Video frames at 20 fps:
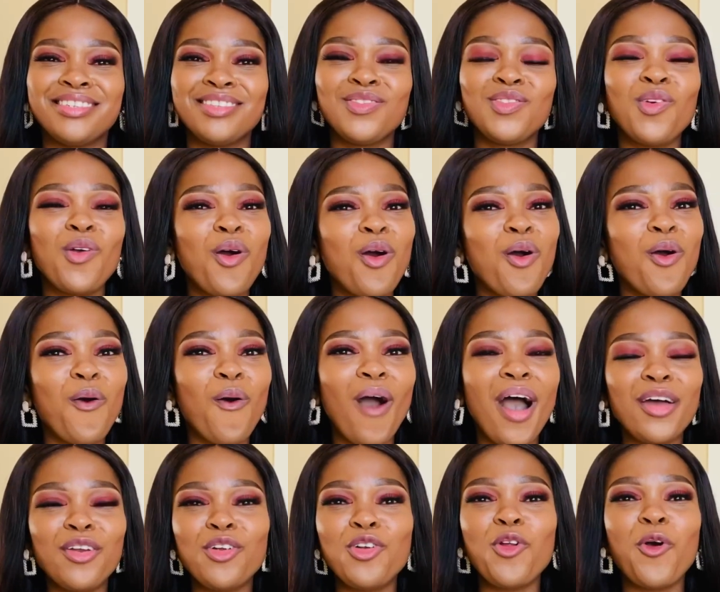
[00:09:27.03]
yo,
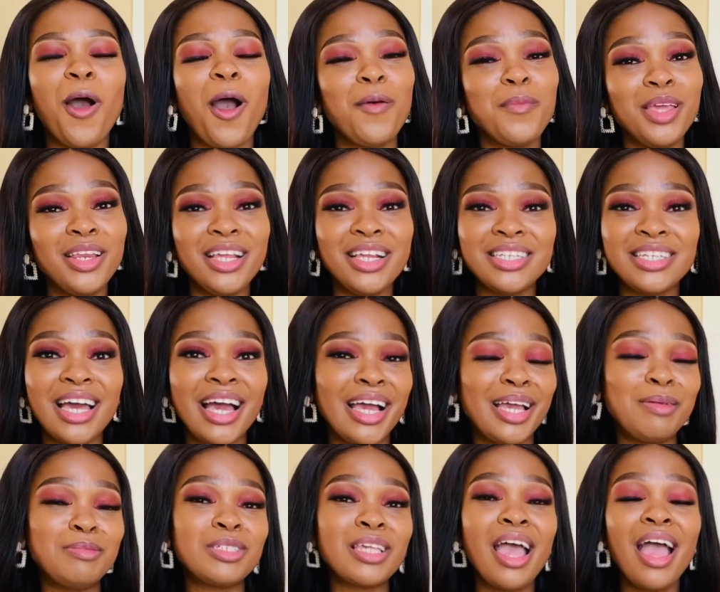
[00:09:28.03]
I don't know how many
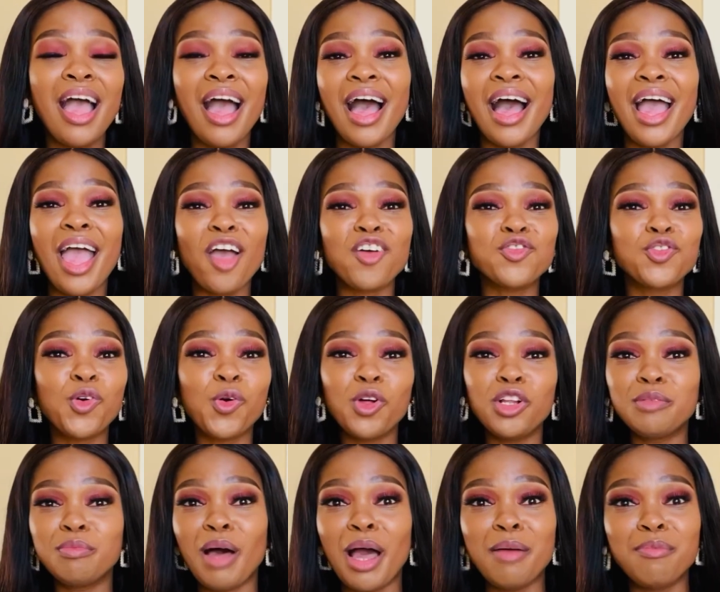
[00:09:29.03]
times I have
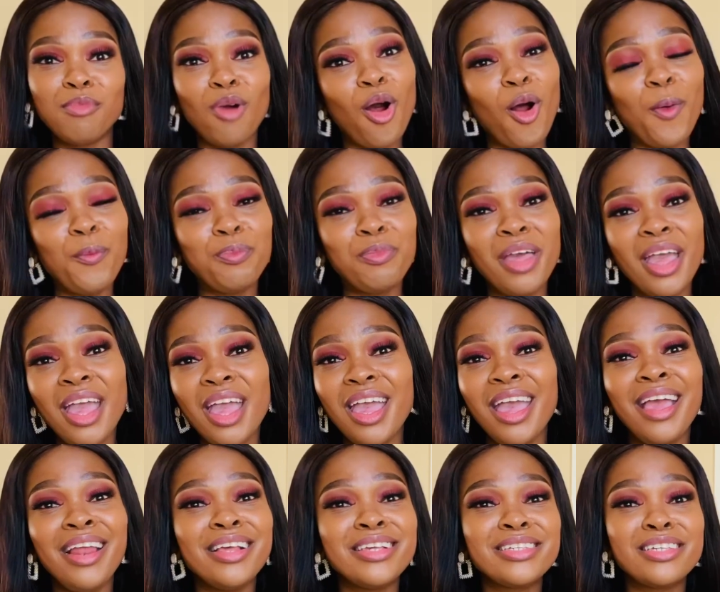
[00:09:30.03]
called my mom
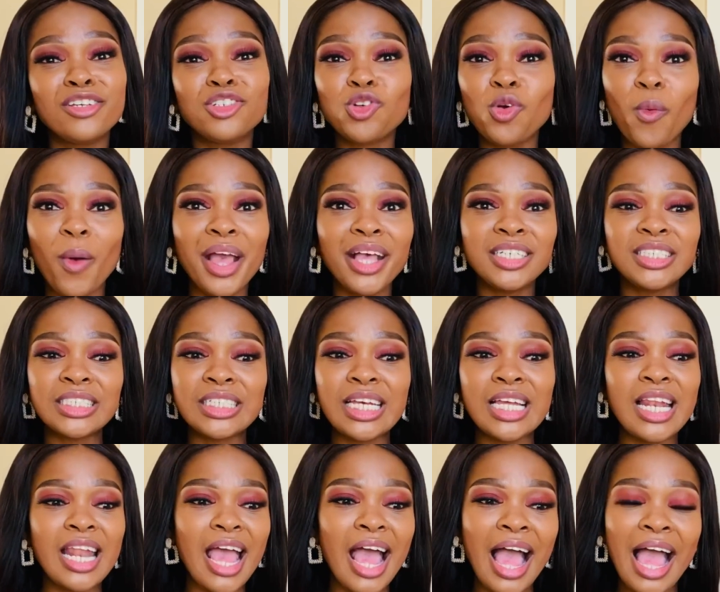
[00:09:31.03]
in a
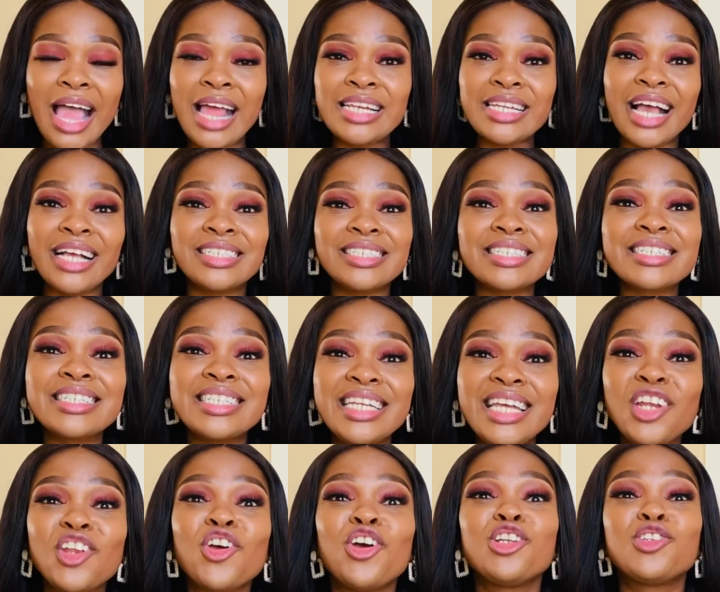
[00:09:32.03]
situation and I just
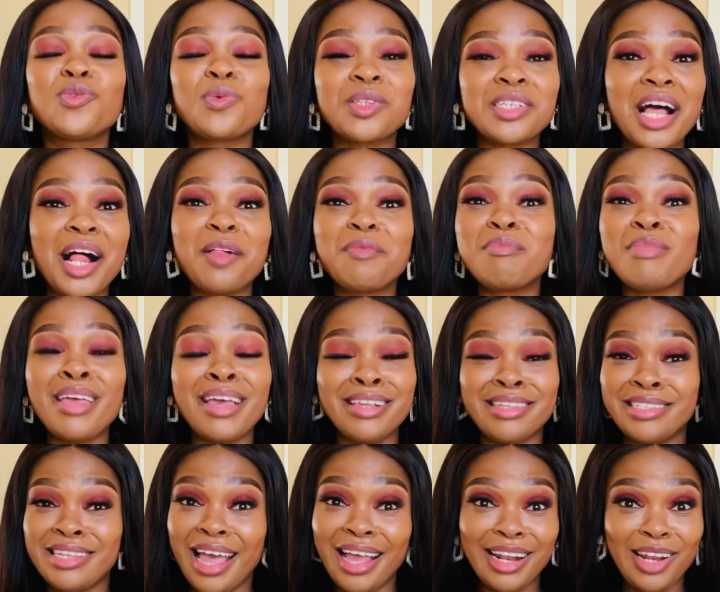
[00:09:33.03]
need her to tell me
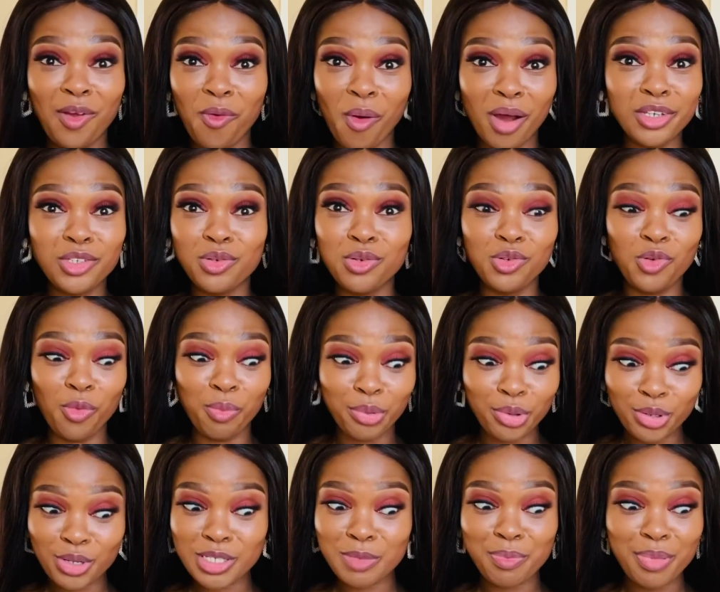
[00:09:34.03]
exactly what to do,
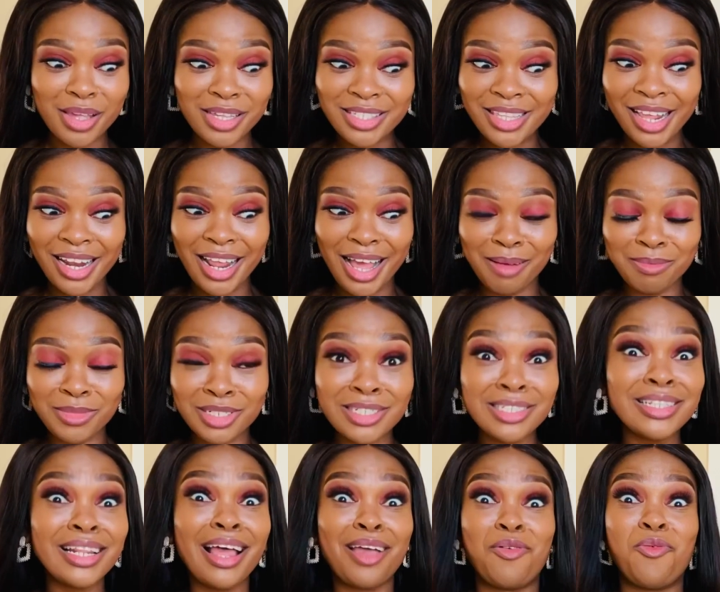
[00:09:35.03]
because personally I'm
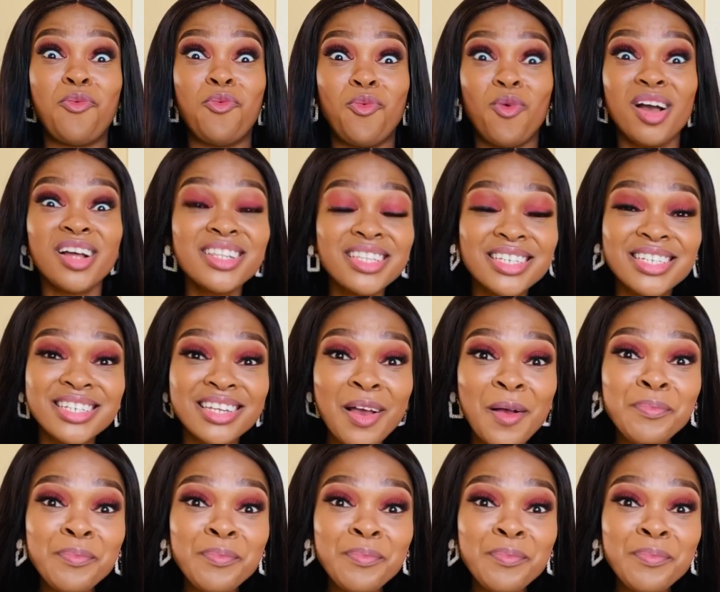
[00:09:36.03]
just like, what?